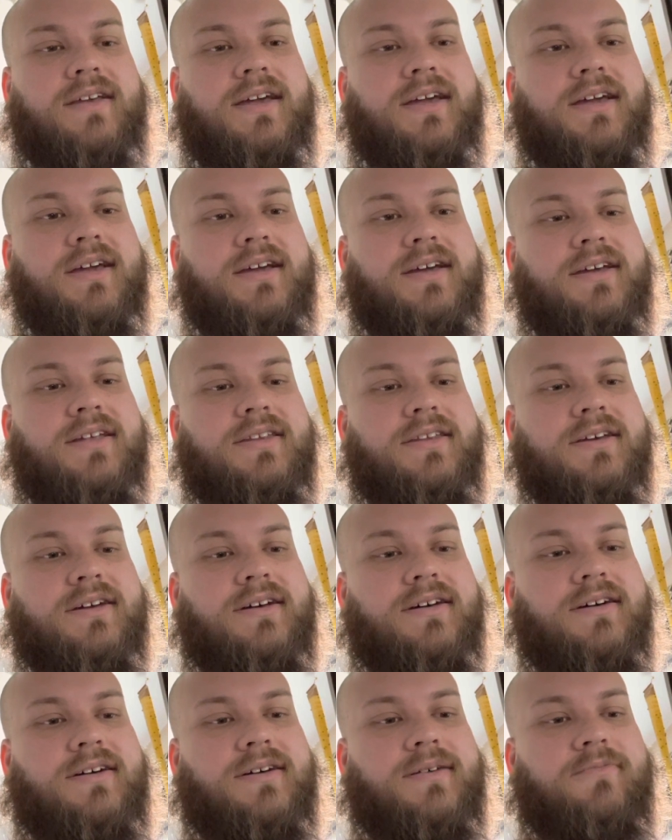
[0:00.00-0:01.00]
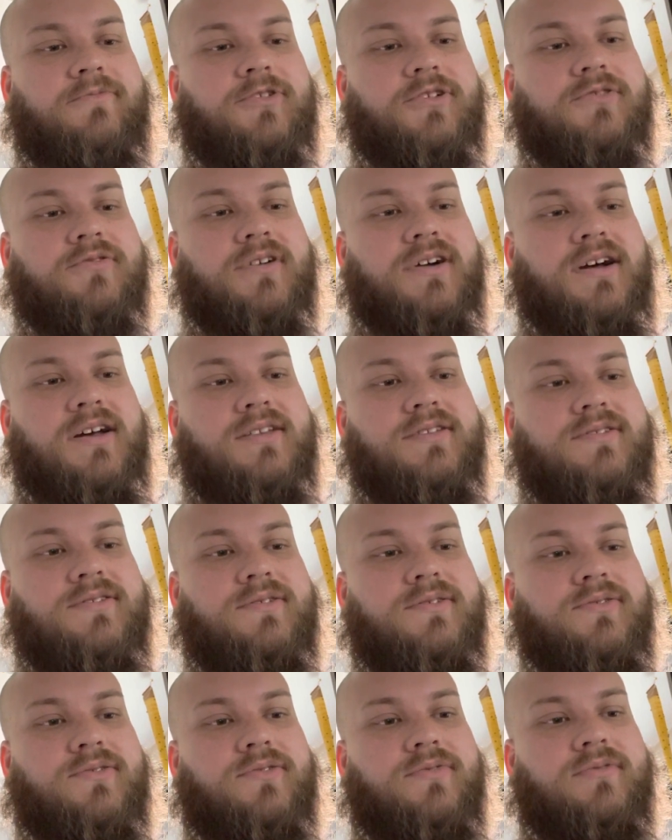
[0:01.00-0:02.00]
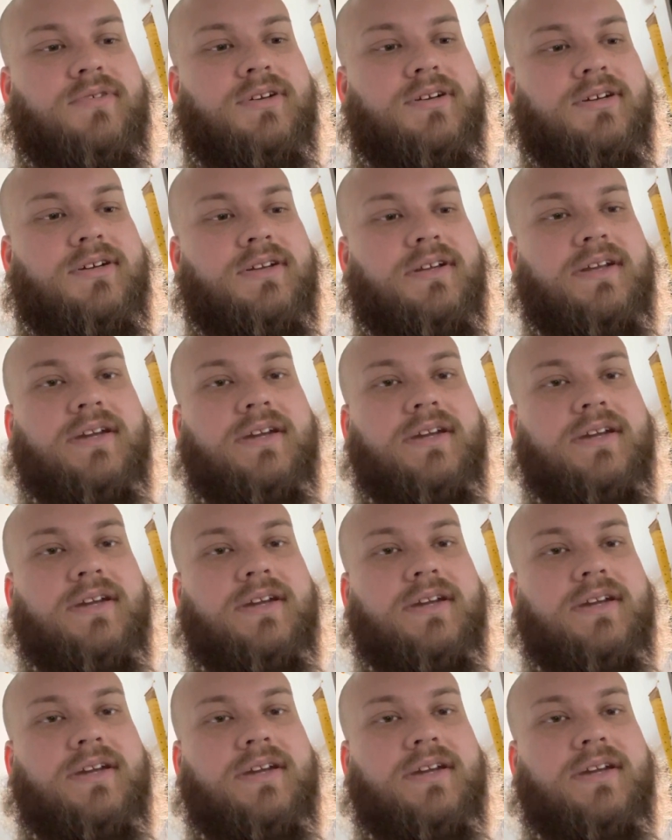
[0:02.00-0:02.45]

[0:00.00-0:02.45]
and we're trying to